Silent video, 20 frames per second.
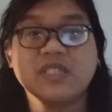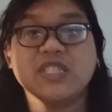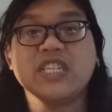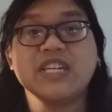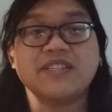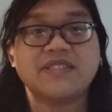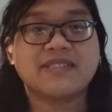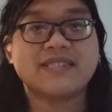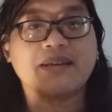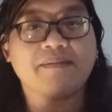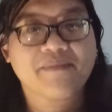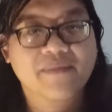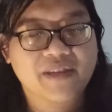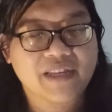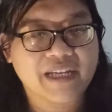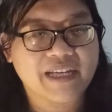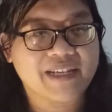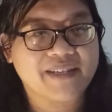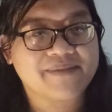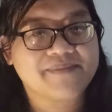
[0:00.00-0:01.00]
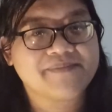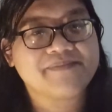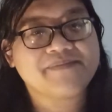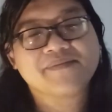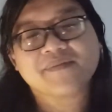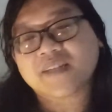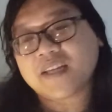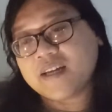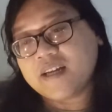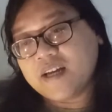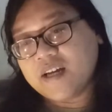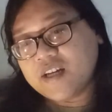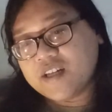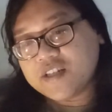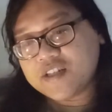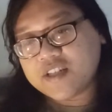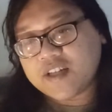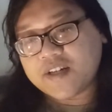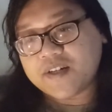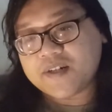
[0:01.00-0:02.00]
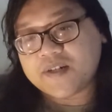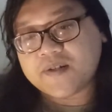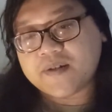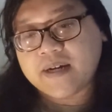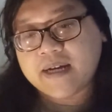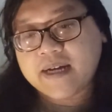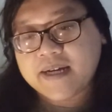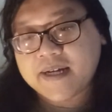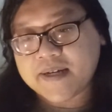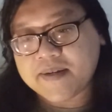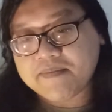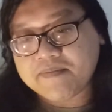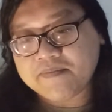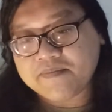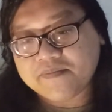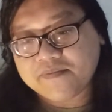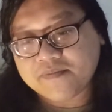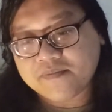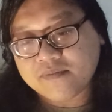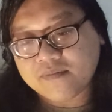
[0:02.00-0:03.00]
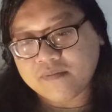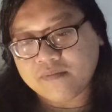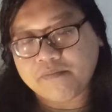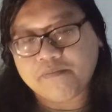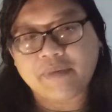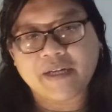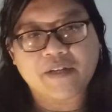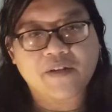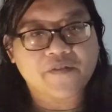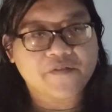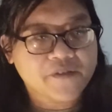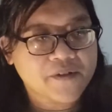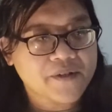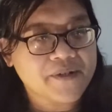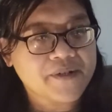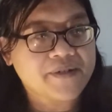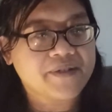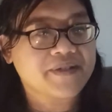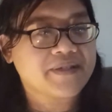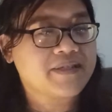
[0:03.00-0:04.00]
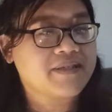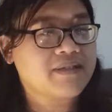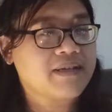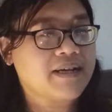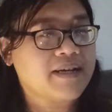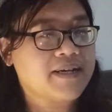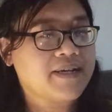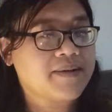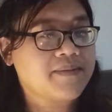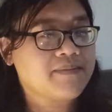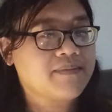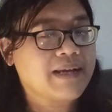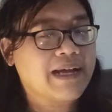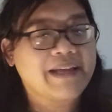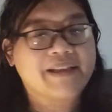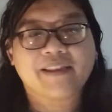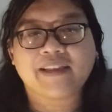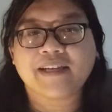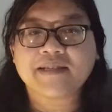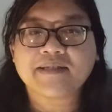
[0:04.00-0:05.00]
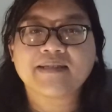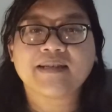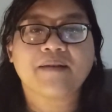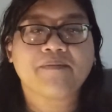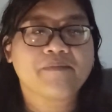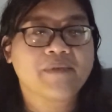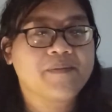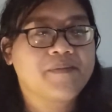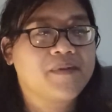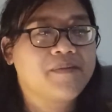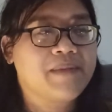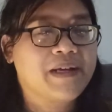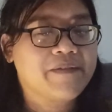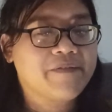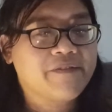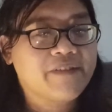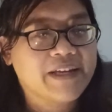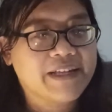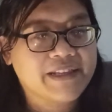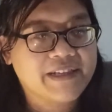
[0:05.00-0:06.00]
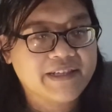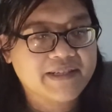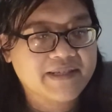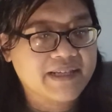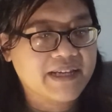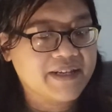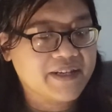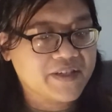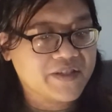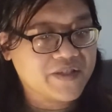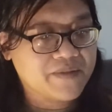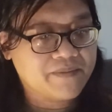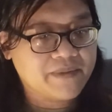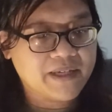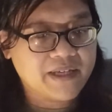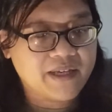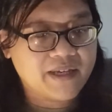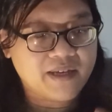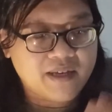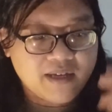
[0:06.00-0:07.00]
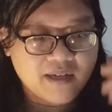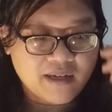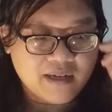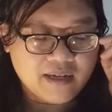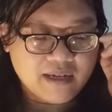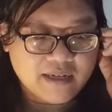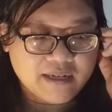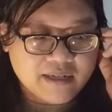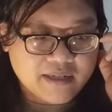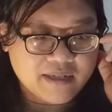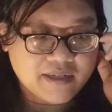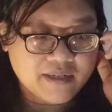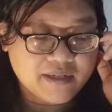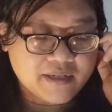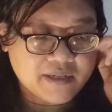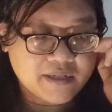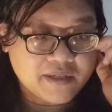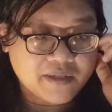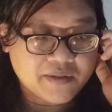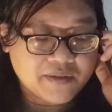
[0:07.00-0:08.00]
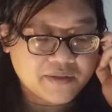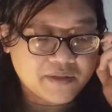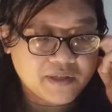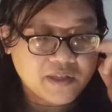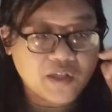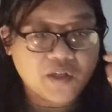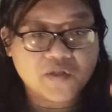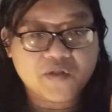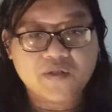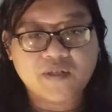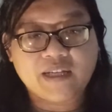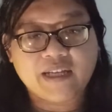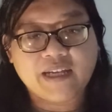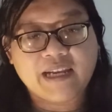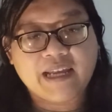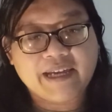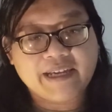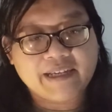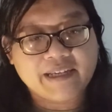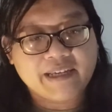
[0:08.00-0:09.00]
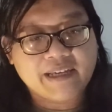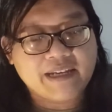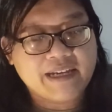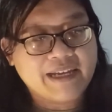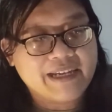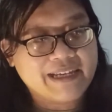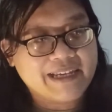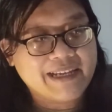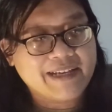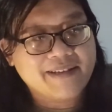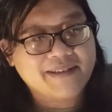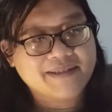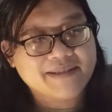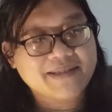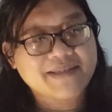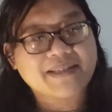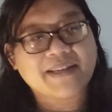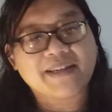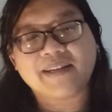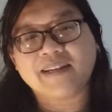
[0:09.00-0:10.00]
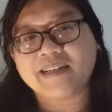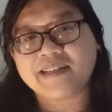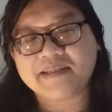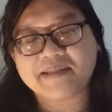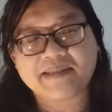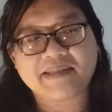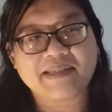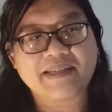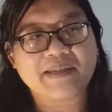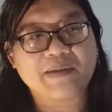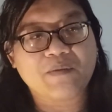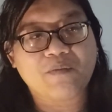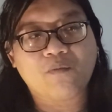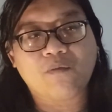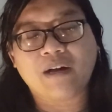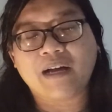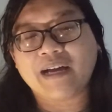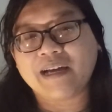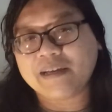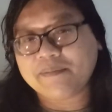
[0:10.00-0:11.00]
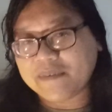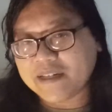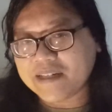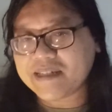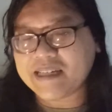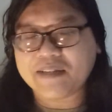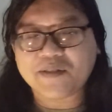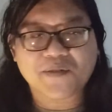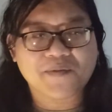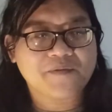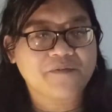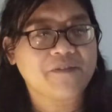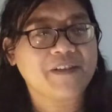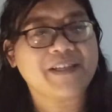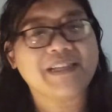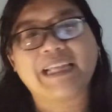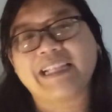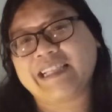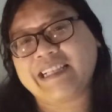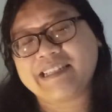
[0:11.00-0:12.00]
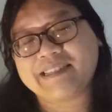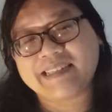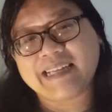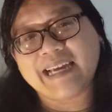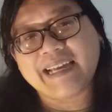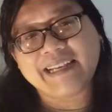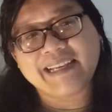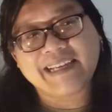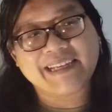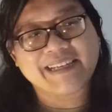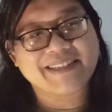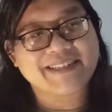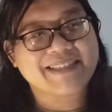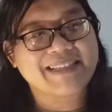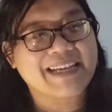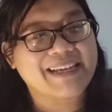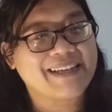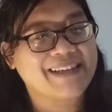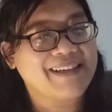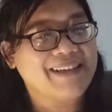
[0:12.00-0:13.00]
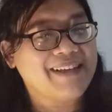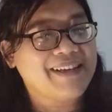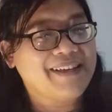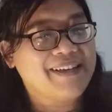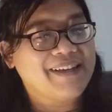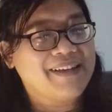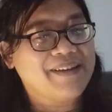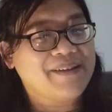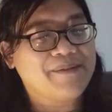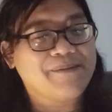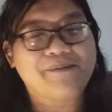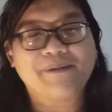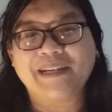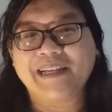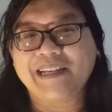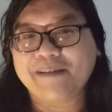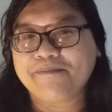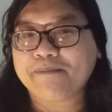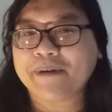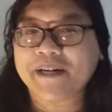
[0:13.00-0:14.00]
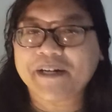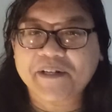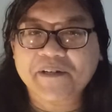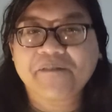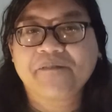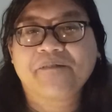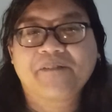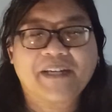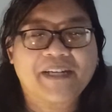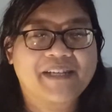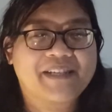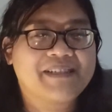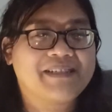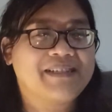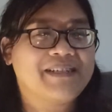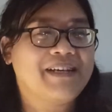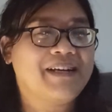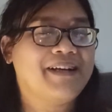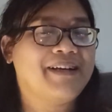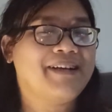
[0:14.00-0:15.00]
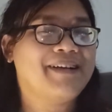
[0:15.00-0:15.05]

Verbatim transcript: does something. So, um, but of course, um, I think some people might find this ending to be, uh, you know, not to their liking. I can certainly see why, because I don't feel that this ending is like really perfect.